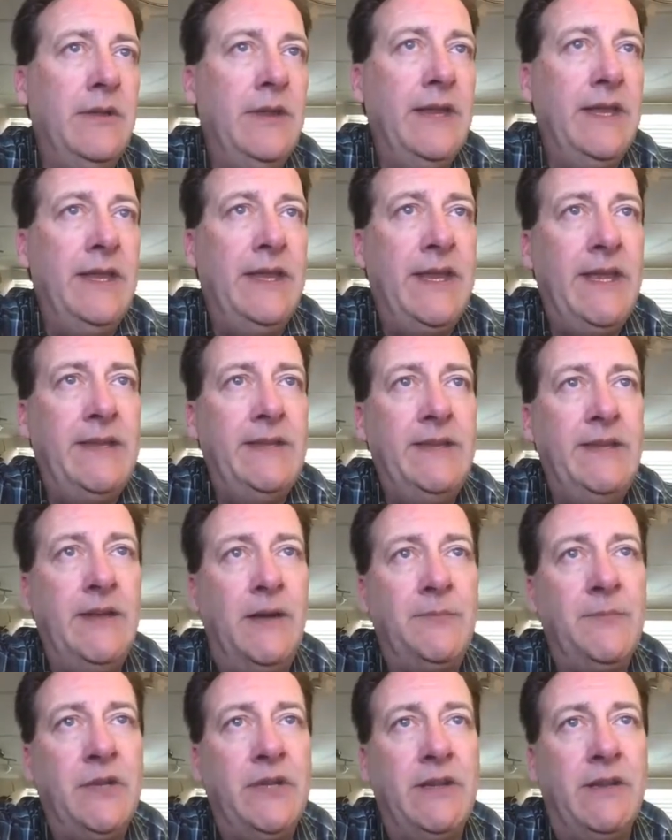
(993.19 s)
It ended
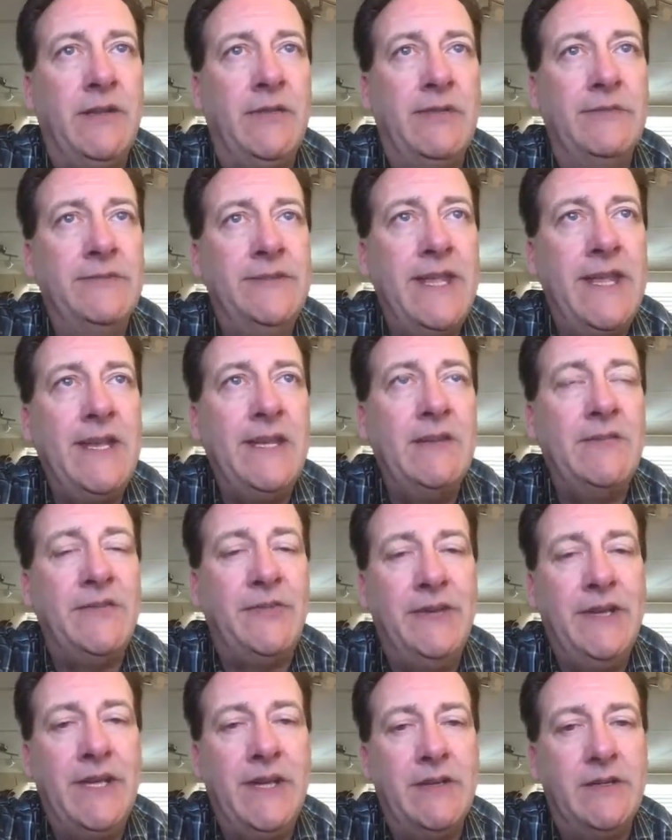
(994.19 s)
up in a negative
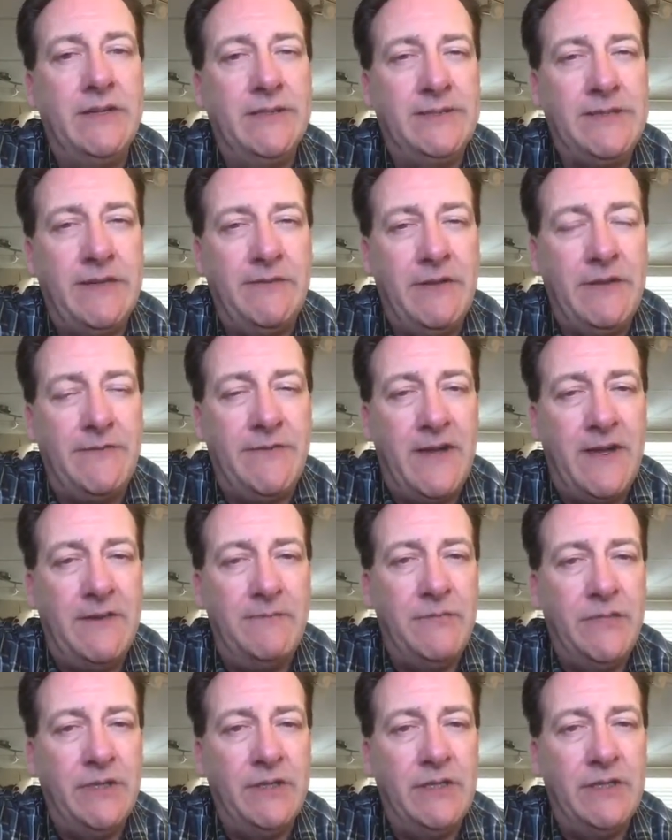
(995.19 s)

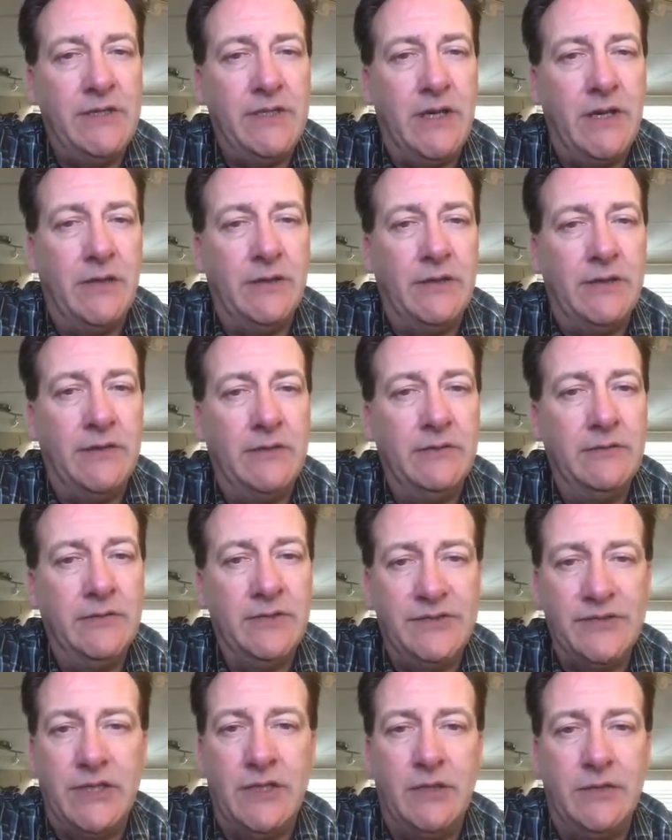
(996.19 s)
$375 million
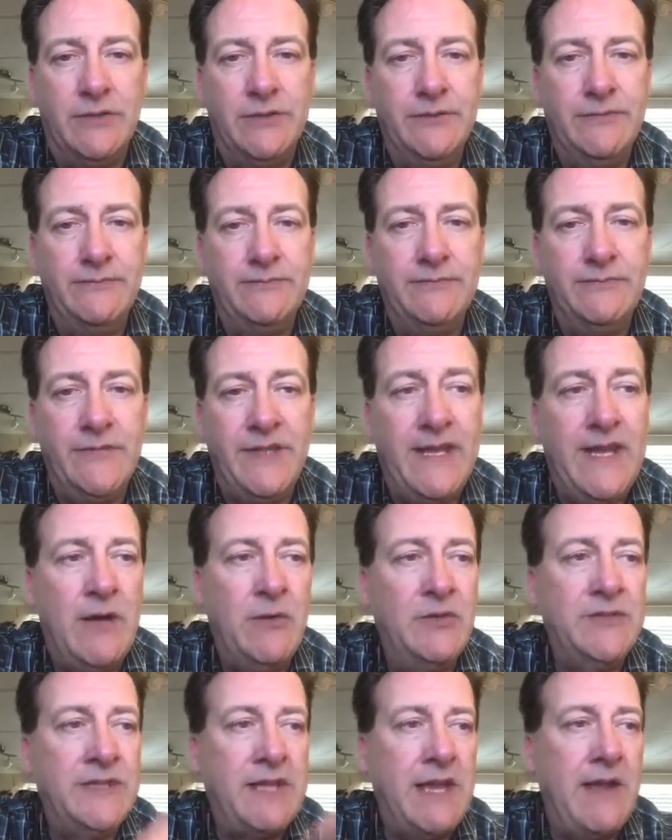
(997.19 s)
result. And that
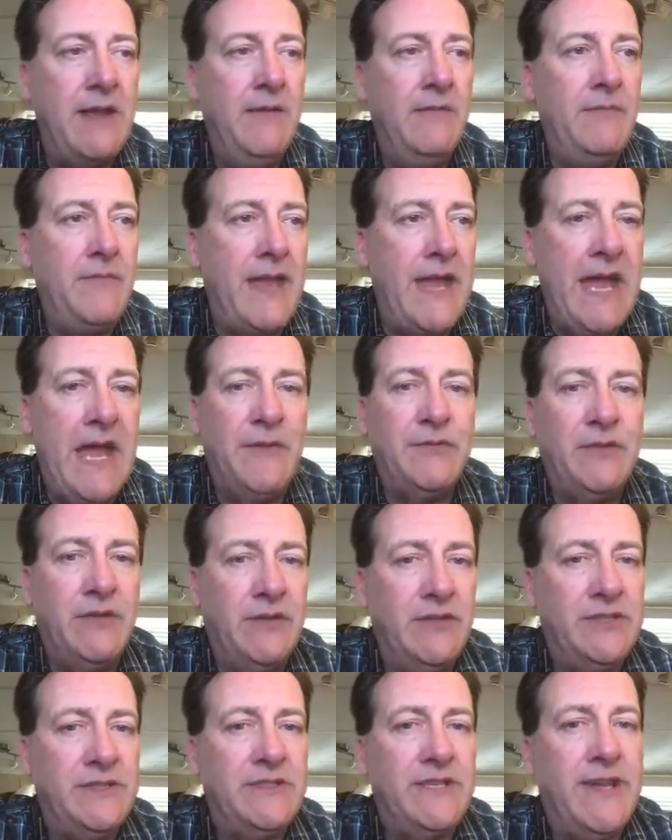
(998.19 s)
was after
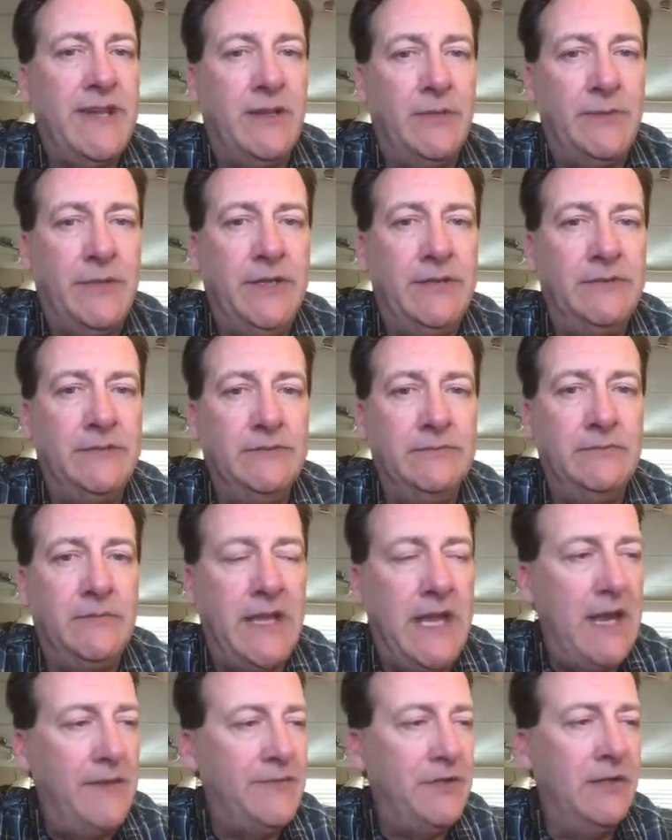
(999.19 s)
the settlement,
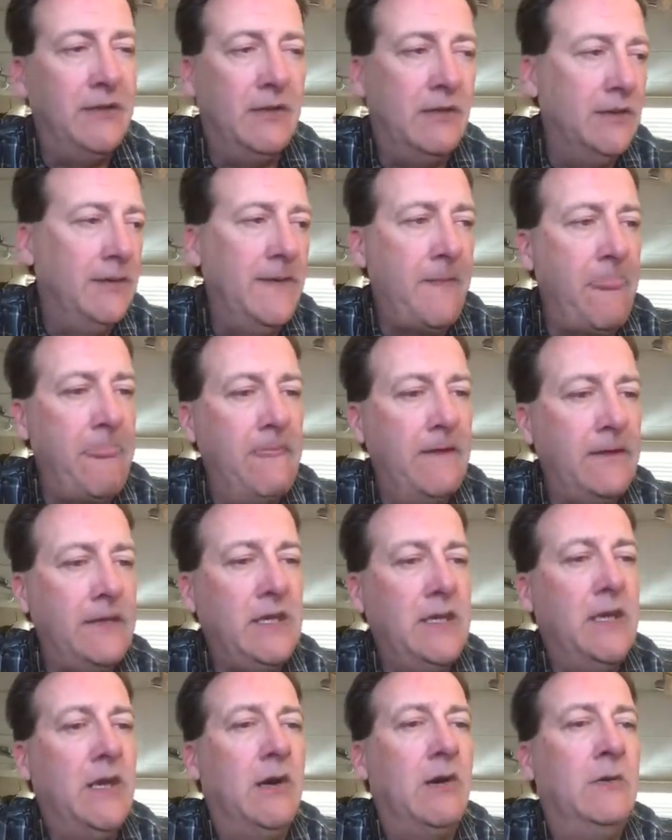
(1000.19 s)
after,
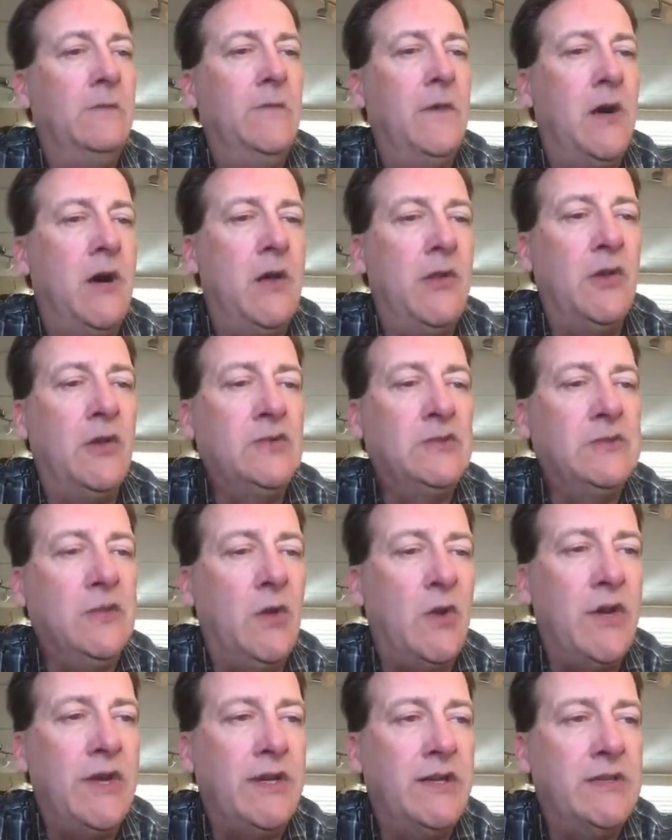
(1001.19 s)
all those
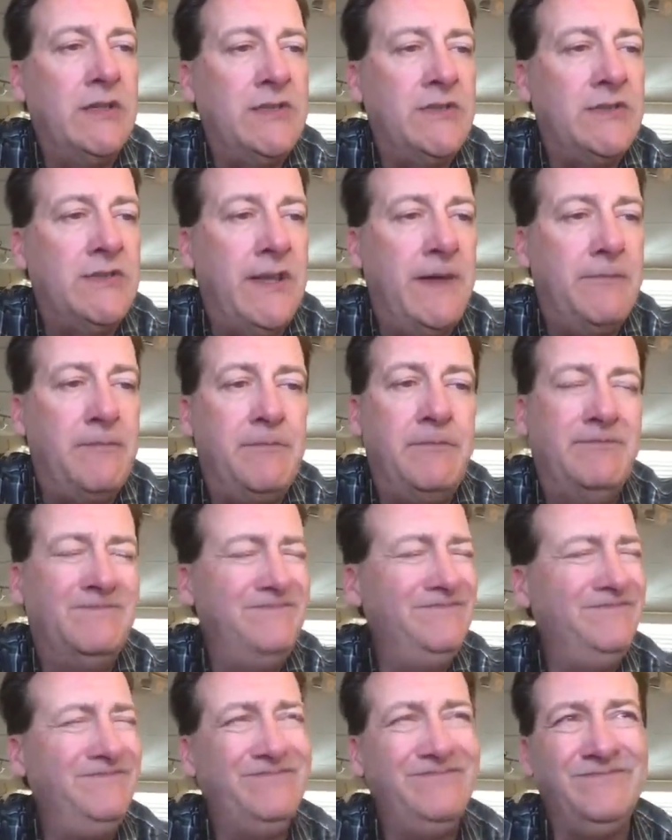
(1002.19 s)
lawyers that
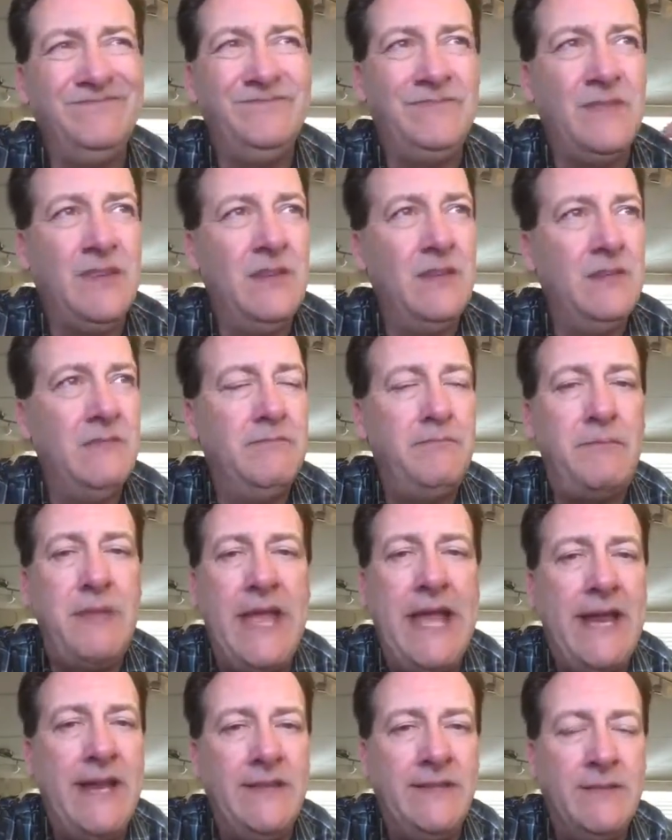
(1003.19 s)

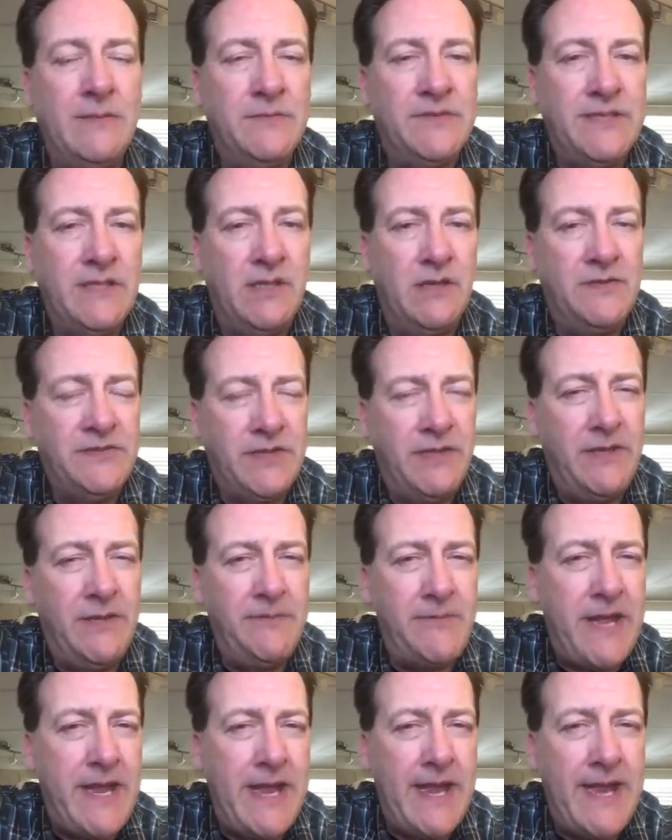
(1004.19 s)
patted themselves on the
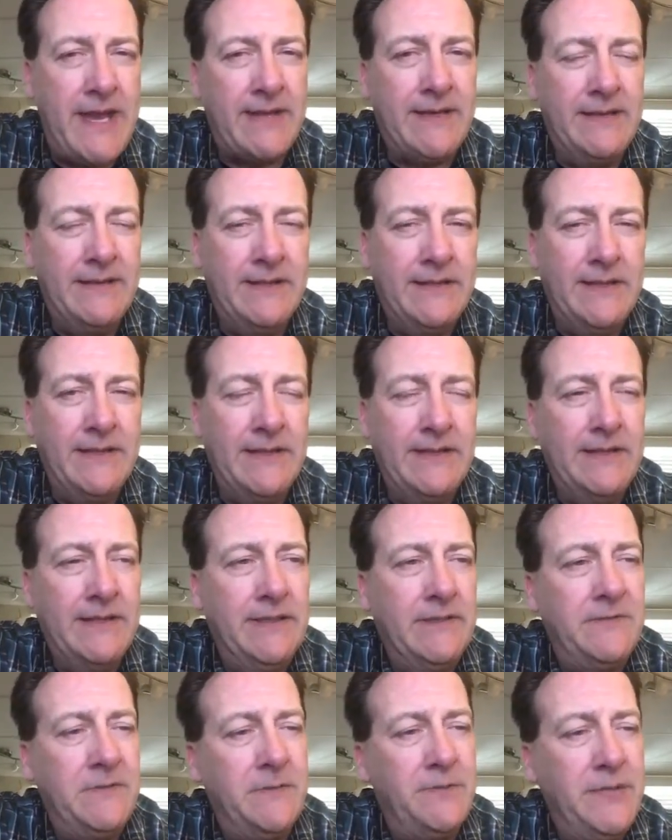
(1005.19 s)
back
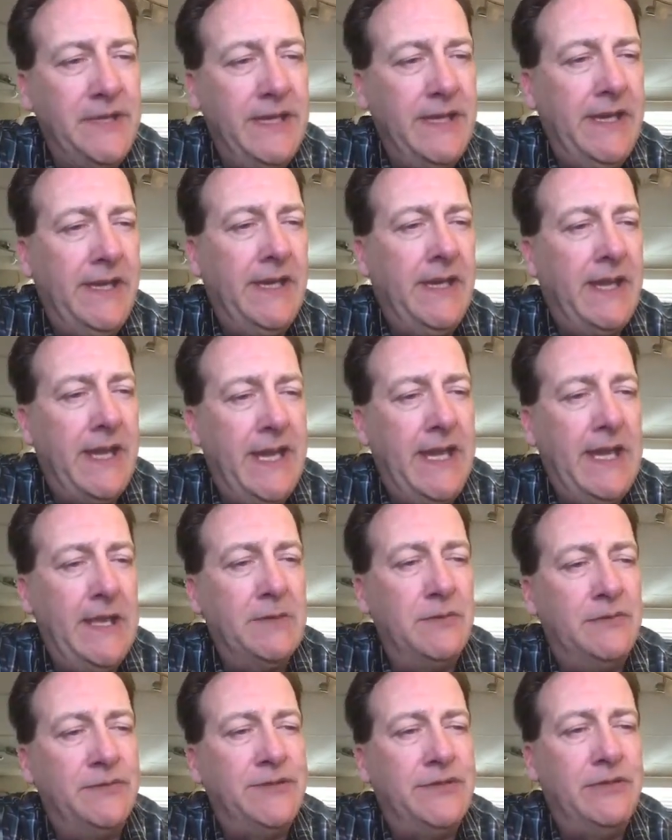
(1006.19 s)
for being
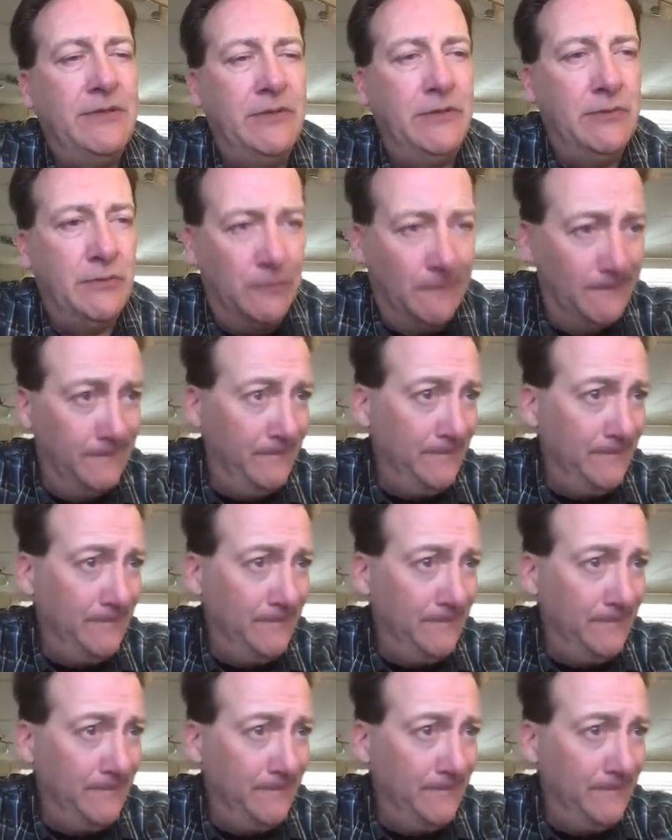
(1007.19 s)
able to